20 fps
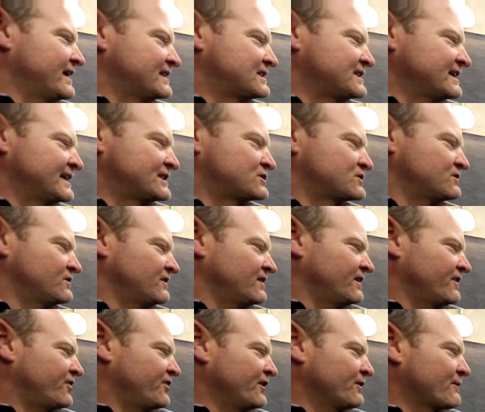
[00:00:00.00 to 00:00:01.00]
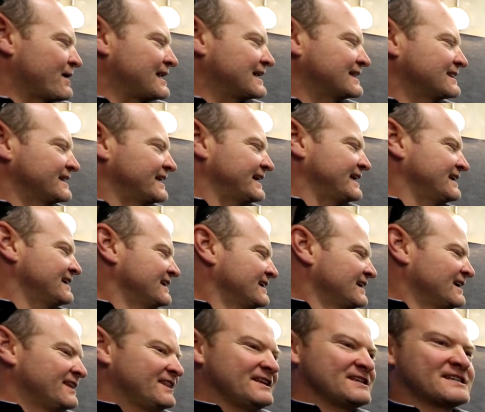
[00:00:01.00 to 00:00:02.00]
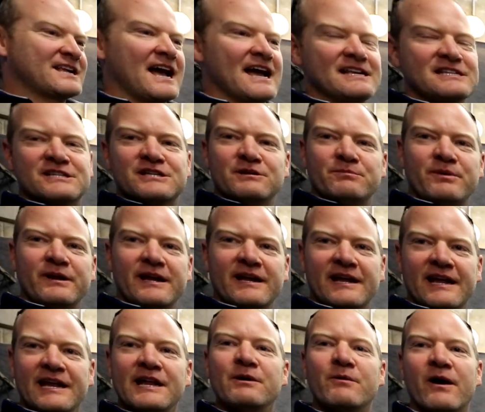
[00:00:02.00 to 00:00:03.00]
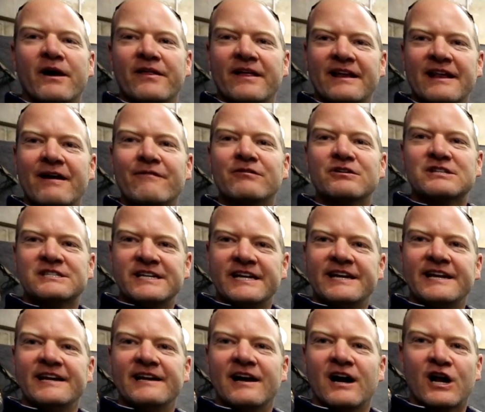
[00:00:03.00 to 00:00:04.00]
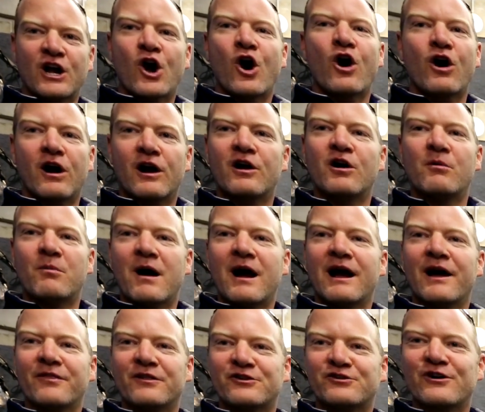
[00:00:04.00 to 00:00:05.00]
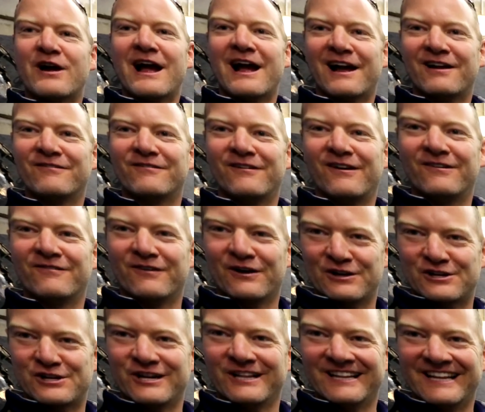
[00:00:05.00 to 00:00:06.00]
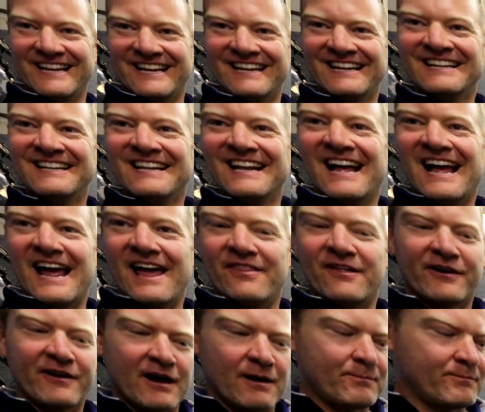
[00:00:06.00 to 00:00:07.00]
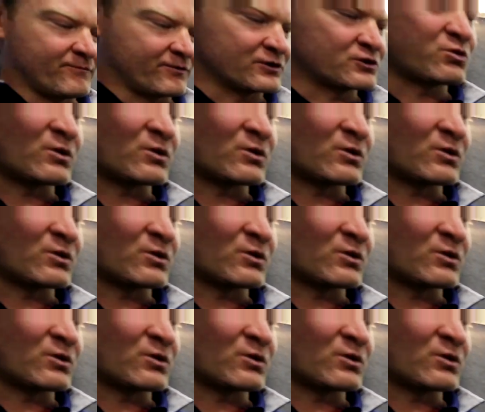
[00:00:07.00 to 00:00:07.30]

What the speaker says: it's theoretically, these guys could be anywhere. They never see a car go by on the track virtually, and they're up for